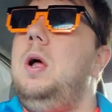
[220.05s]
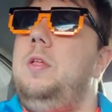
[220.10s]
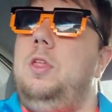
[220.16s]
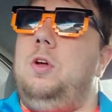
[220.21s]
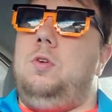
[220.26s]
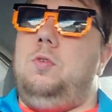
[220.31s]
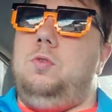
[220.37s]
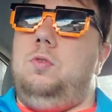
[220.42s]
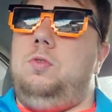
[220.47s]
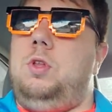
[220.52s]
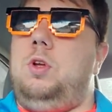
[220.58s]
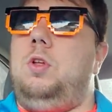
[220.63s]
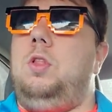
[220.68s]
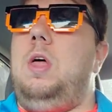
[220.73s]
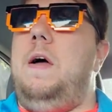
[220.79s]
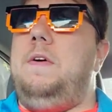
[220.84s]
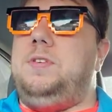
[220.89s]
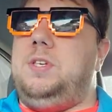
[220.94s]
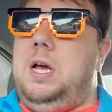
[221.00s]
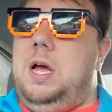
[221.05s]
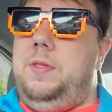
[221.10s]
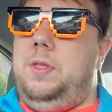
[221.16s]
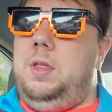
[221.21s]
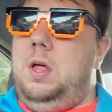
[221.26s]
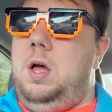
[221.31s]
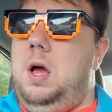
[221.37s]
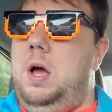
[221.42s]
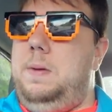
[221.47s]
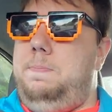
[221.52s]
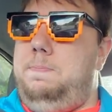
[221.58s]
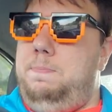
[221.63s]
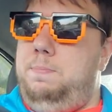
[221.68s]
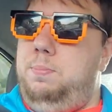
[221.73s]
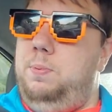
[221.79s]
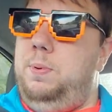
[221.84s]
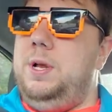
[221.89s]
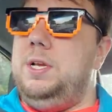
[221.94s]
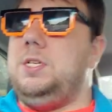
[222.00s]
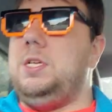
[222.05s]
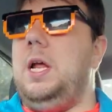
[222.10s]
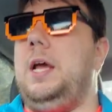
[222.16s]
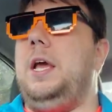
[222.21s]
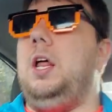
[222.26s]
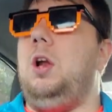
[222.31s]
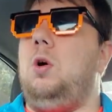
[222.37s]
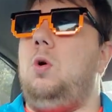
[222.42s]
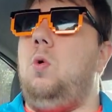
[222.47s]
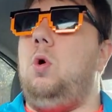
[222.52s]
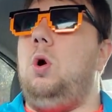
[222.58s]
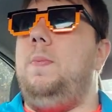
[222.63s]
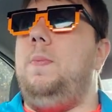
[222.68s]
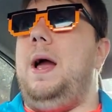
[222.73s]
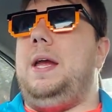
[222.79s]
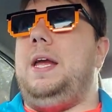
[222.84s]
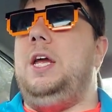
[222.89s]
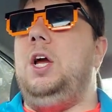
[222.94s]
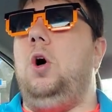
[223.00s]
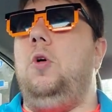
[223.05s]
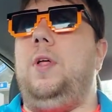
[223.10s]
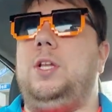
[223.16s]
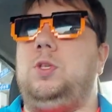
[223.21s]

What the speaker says: The left side of the line is going to get our quarterback killed.